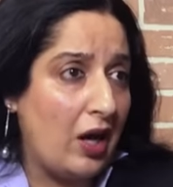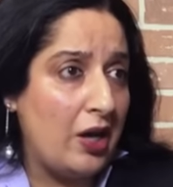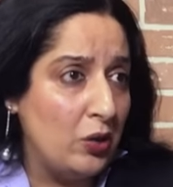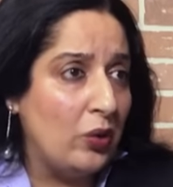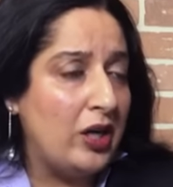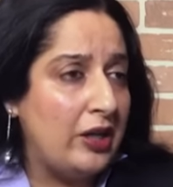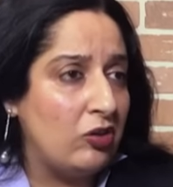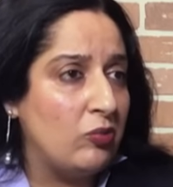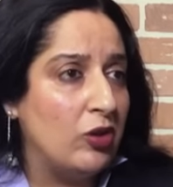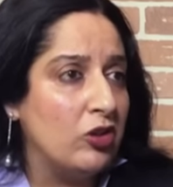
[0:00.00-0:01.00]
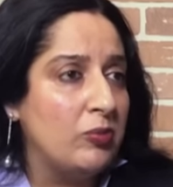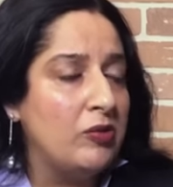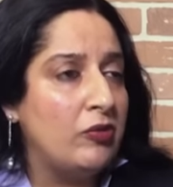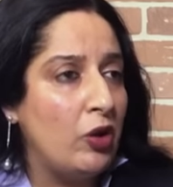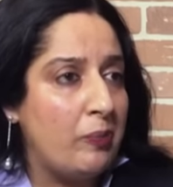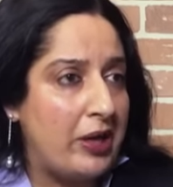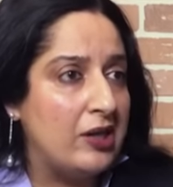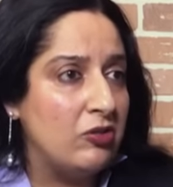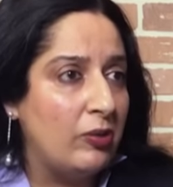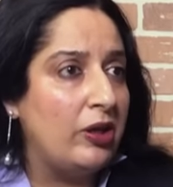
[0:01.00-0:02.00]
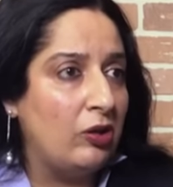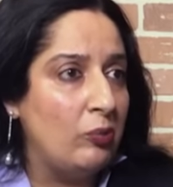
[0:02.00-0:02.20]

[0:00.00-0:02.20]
Are you really responsible for your parents' political